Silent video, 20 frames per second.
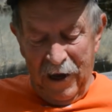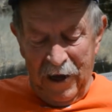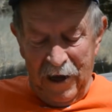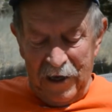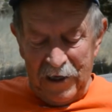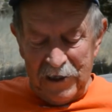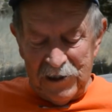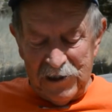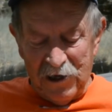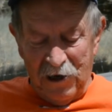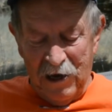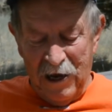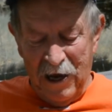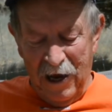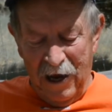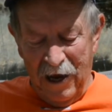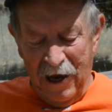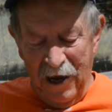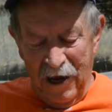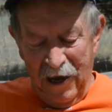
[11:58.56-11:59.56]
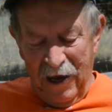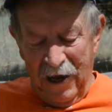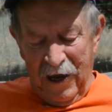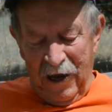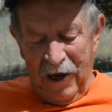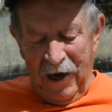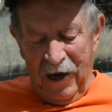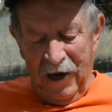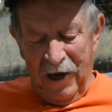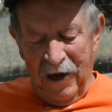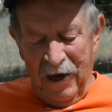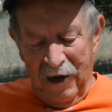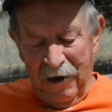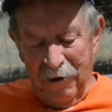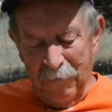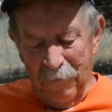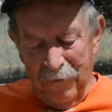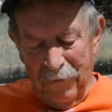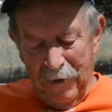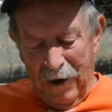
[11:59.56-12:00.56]
So
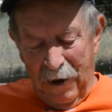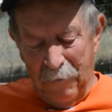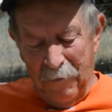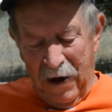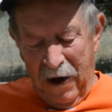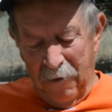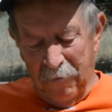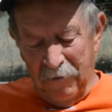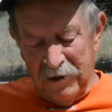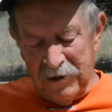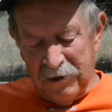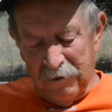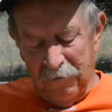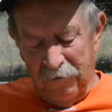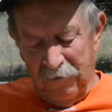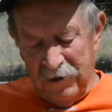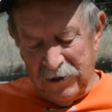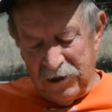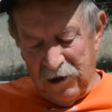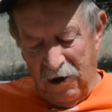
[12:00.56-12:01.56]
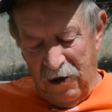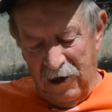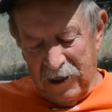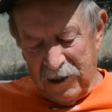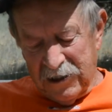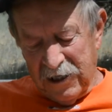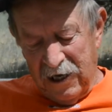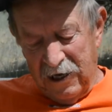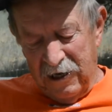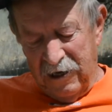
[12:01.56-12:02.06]
my mom was all excited